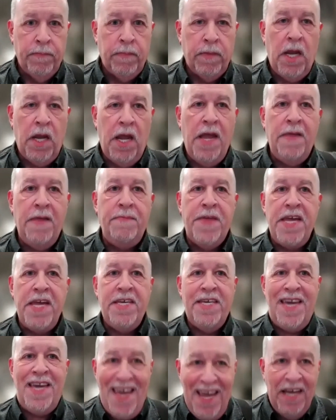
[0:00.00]
and they
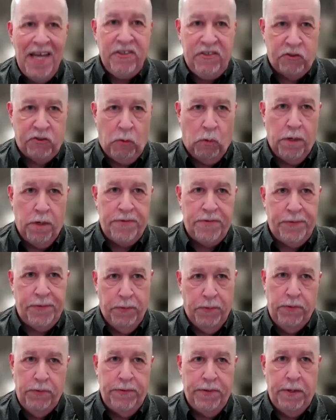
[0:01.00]
can't sort
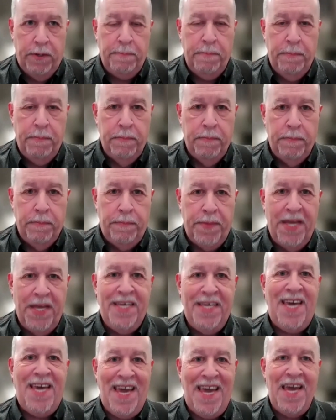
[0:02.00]
through them. They
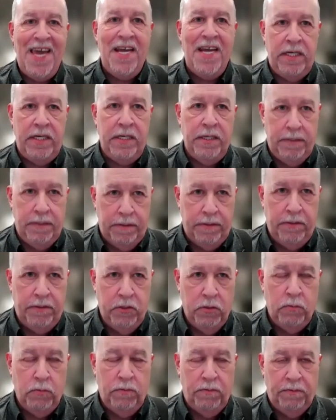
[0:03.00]
can't
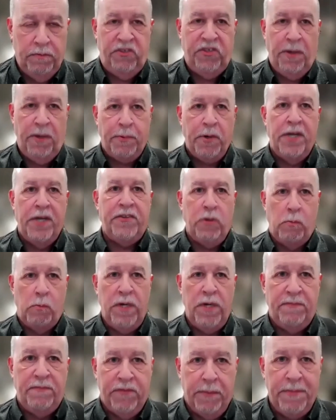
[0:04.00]
separate the
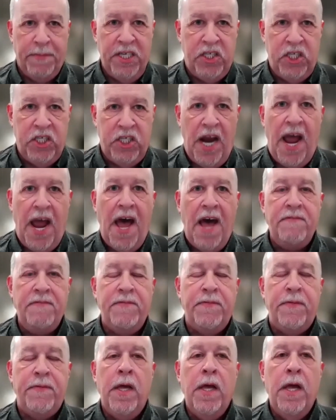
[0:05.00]
wheat from the
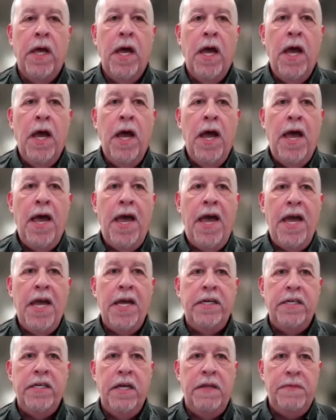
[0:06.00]
chaff.
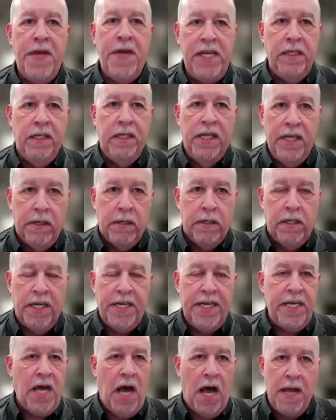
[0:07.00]
And they
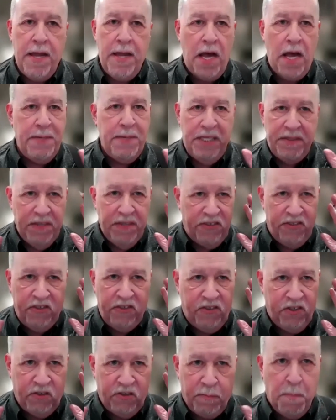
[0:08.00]
literally, I mean, this
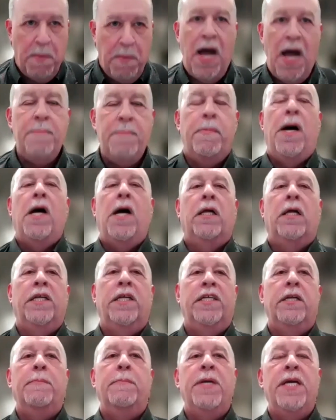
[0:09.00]
is just
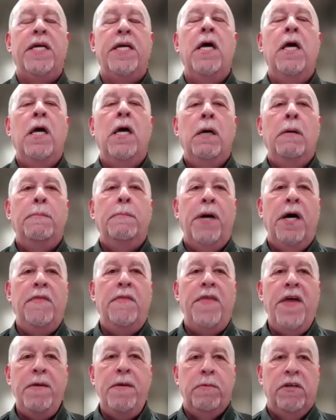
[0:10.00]
mind-boggling to me,
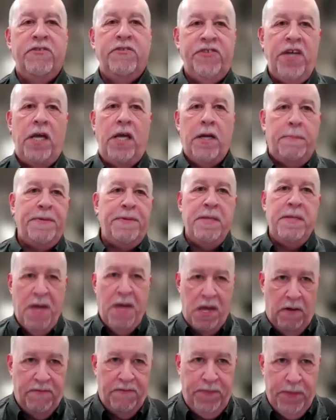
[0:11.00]
but they will set up
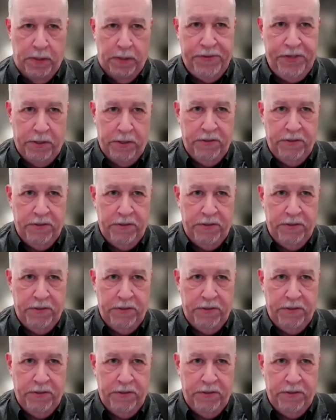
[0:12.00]
email filters